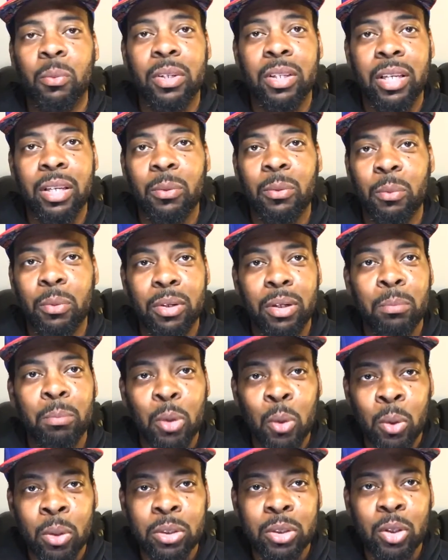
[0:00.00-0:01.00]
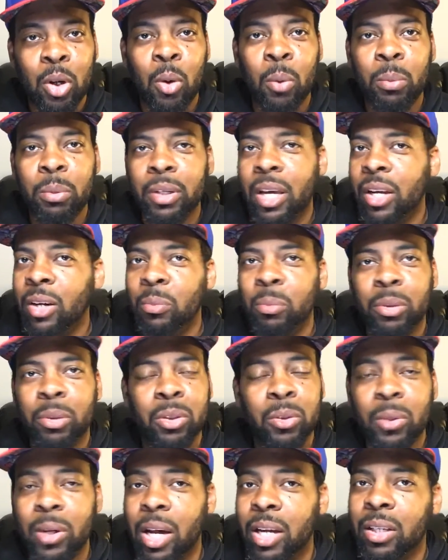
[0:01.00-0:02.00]
them doors open, that don't mean
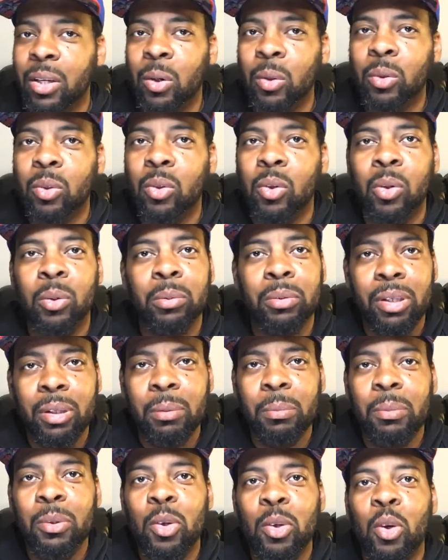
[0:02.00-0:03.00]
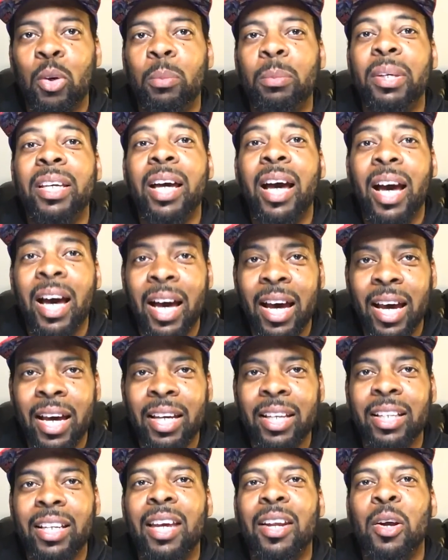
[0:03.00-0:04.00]
you got to go through them. Keep your
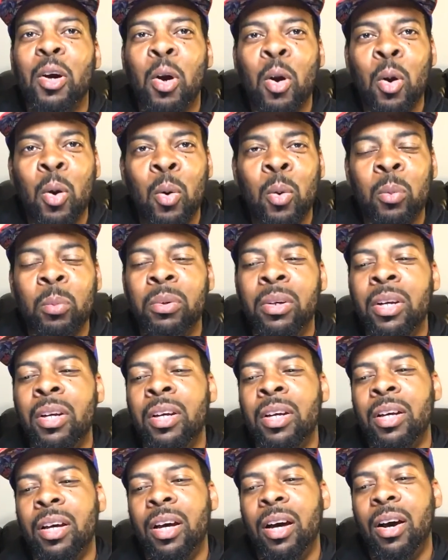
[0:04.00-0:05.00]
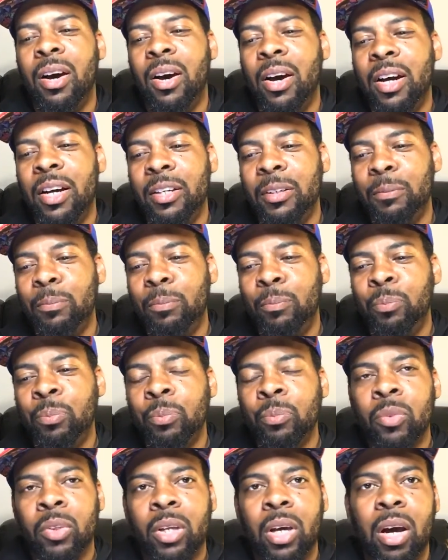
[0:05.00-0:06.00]
behind at home. All right.
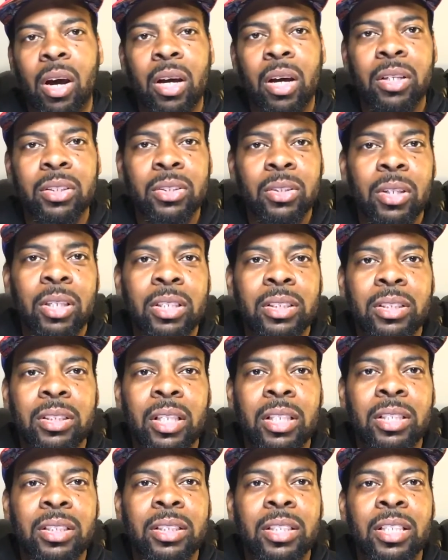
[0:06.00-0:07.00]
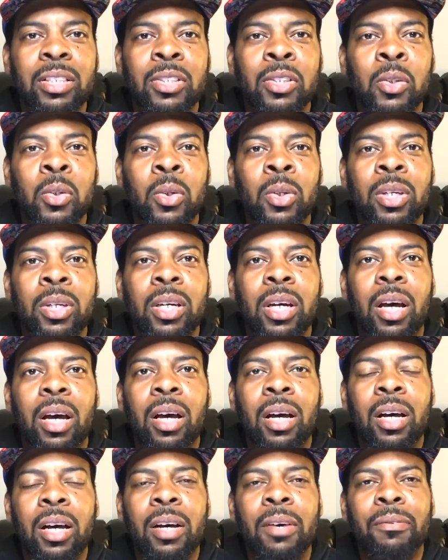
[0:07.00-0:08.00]
So let's get to it.
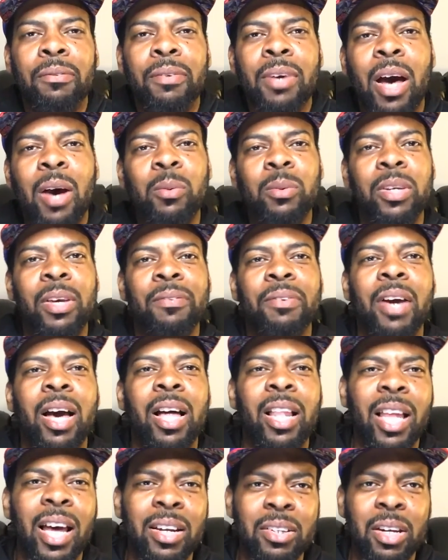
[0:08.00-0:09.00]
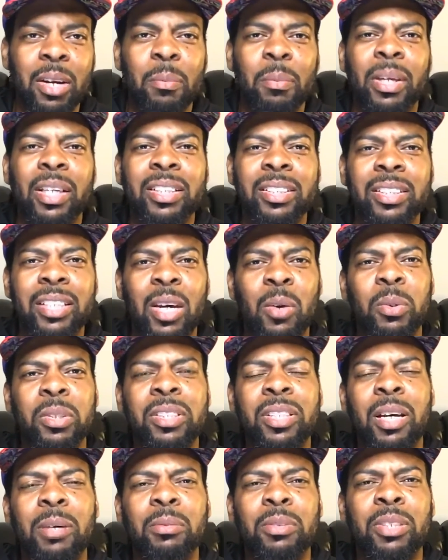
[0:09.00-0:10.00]
If y'all out there, man, say what's
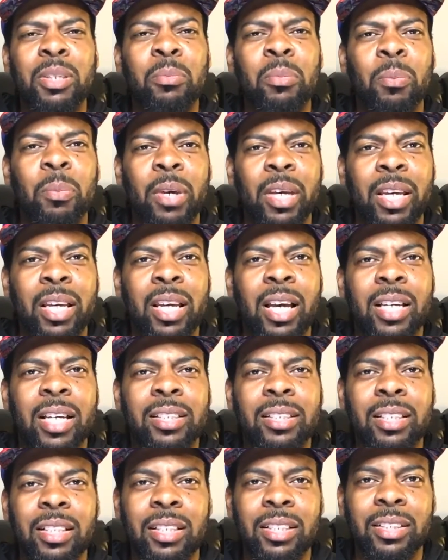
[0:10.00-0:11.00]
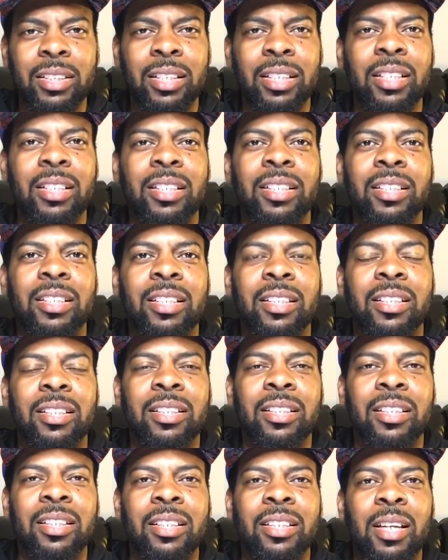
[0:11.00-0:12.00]
up to me, man. I see
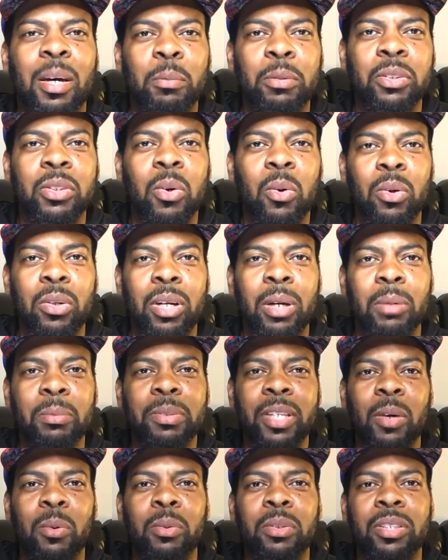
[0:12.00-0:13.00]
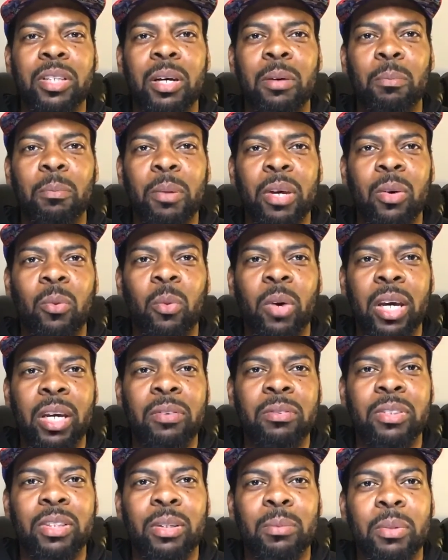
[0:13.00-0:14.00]
the numbers going up. Say what's up, man.
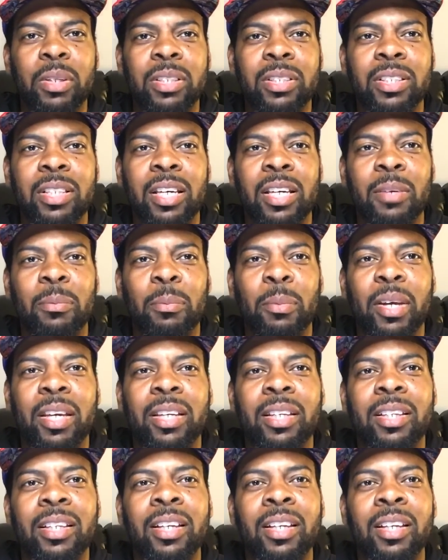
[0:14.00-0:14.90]
Wave to me or something, man.